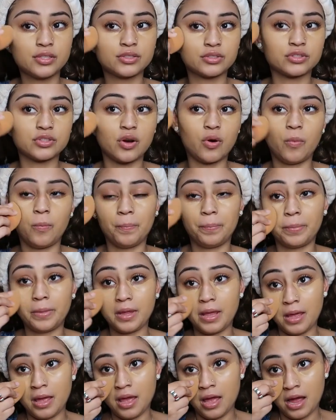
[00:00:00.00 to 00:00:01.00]
So
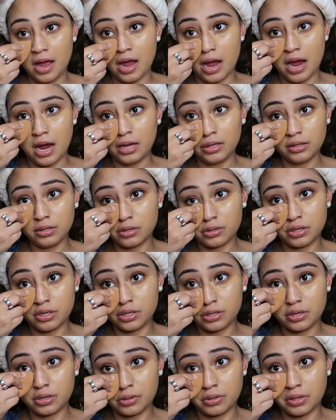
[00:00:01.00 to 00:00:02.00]
I
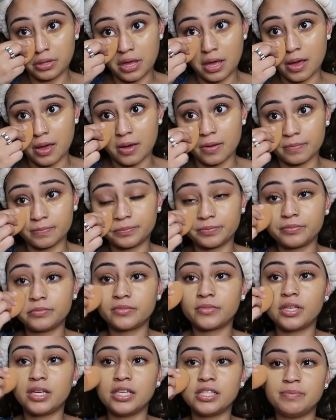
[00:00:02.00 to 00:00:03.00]
learned that
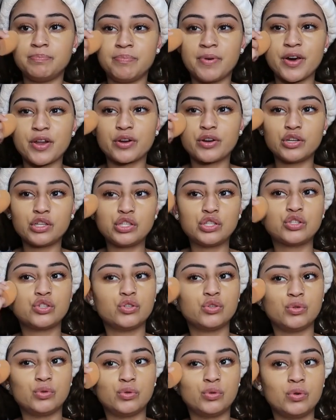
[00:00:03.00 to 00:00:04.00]
it's better
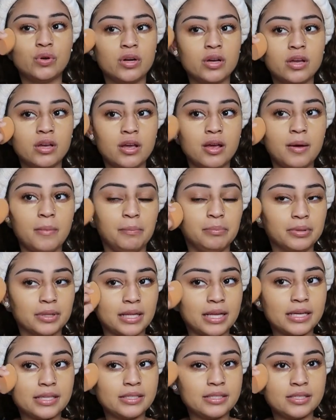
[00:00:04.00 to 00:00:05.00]
to
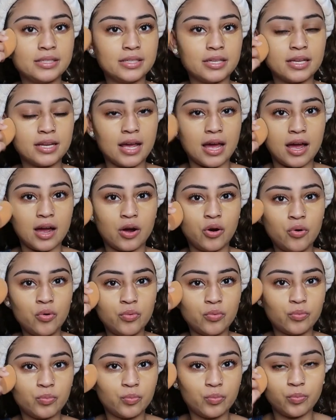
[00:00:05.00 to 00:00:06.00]
blend it
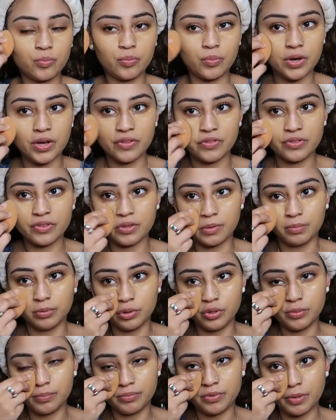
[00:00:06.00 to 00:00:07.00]
out with the
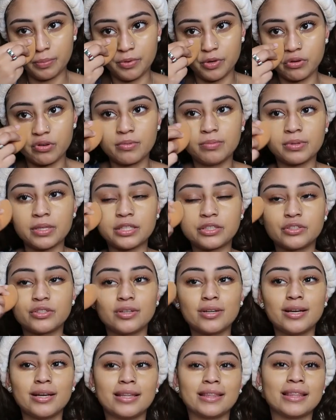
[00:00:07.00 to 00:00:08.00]
beauty
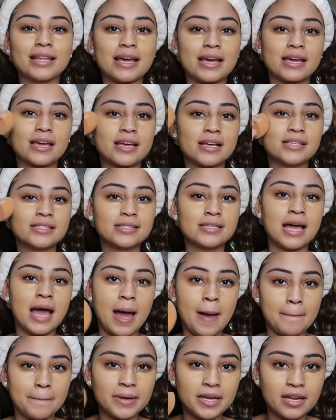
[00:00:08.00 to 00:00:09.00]
blender, like
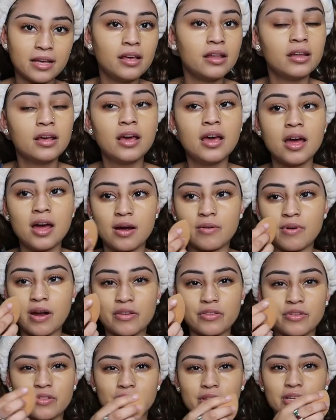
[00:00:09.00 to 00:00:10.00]
tapping it,
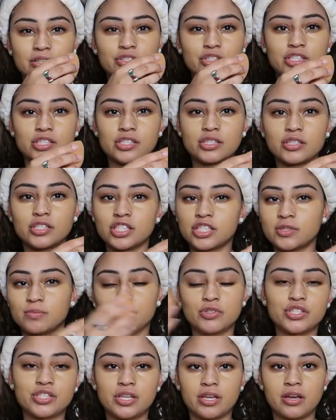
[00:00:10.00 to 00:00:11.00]
rather than just
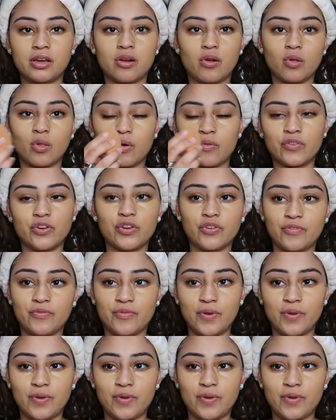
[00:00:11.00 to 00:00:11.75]
smushing it all over your